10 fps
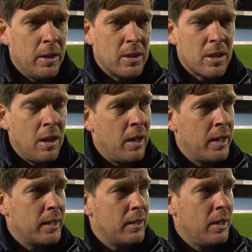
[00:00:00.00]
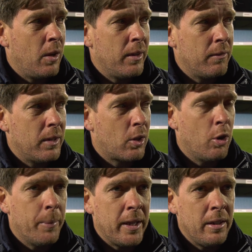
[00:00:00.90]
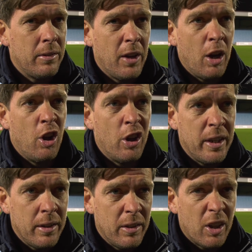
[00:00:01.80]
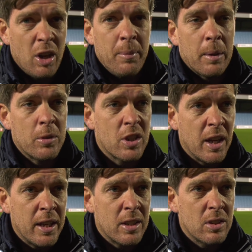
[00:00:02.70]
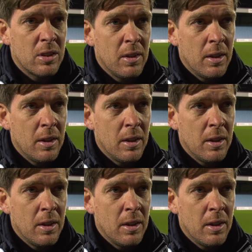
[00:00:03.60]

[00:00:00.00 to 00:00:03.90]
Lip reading: And it's like, you know, they come in, they're learning, they're going to make mistakes.